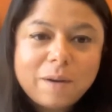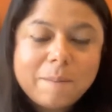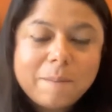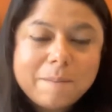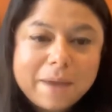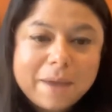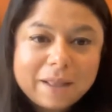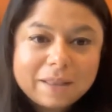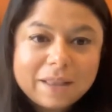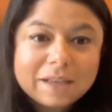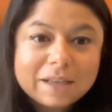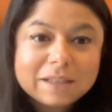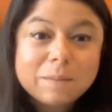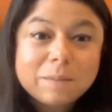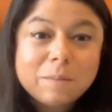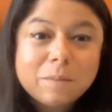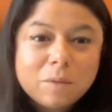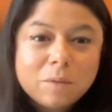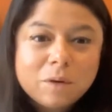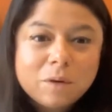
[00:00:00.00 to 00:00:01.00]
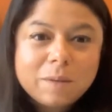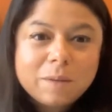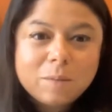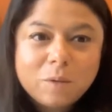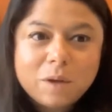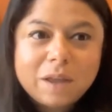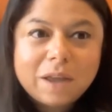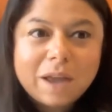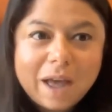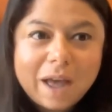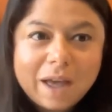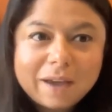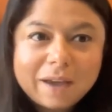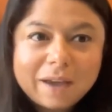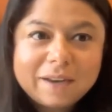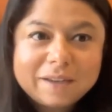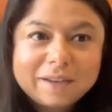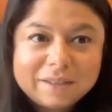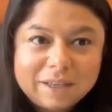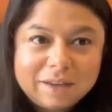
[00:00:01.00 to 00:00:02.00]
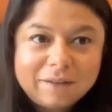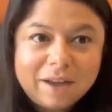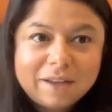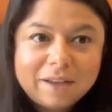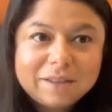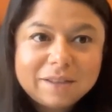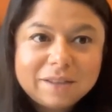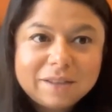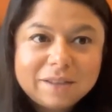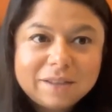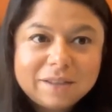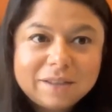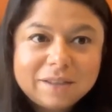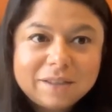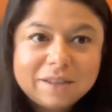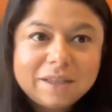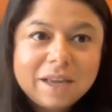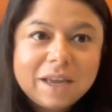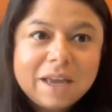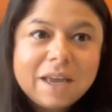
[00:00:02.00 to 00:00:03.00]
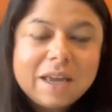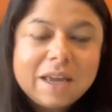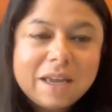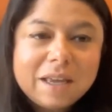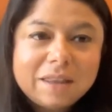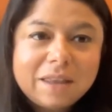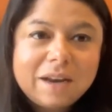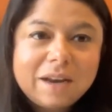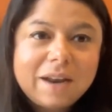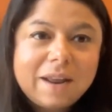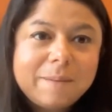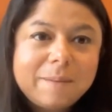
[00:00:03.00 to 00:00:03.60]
plans with very, very aggressive uh, goals.